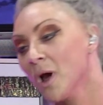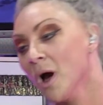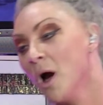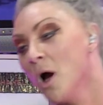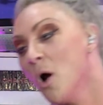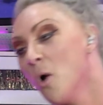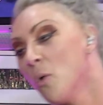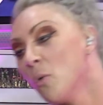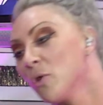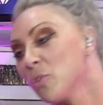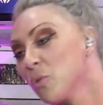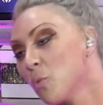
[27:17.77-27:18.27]

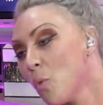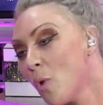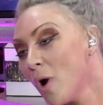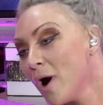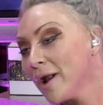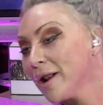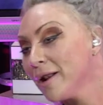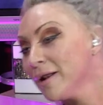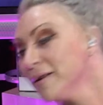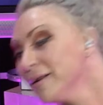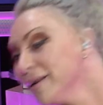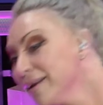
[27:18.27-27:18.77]
with
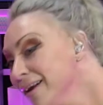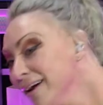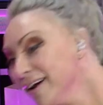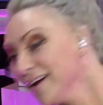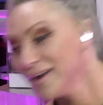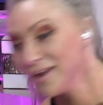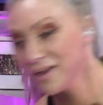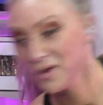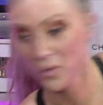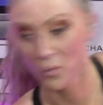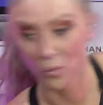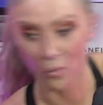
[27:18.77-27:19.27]
one
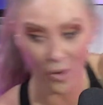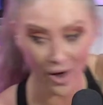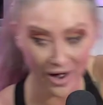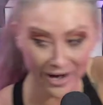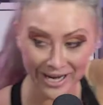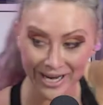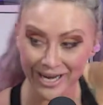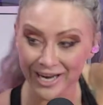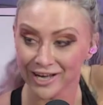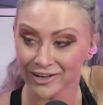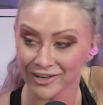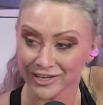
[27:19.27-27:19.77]

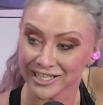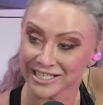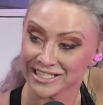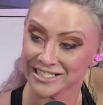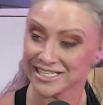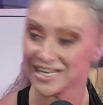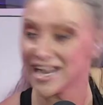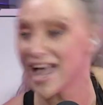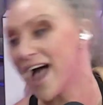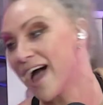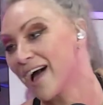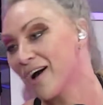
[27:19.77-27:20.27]
heel in his
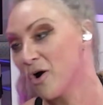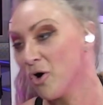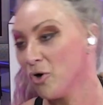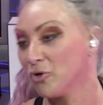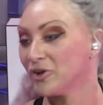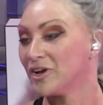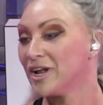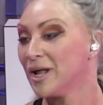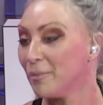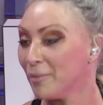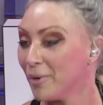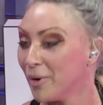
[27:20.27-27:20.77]
neck, holding
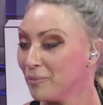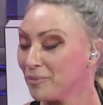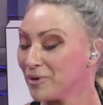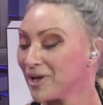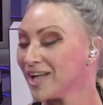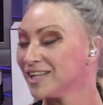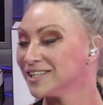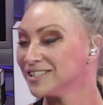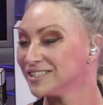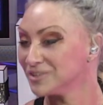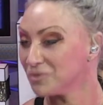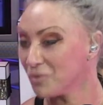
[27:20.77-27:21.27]
him up
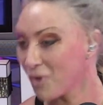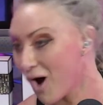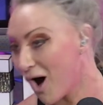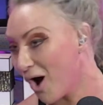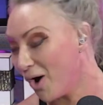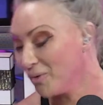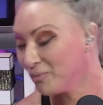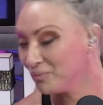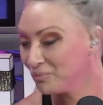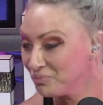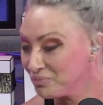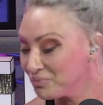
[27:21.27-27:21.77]
against the wall,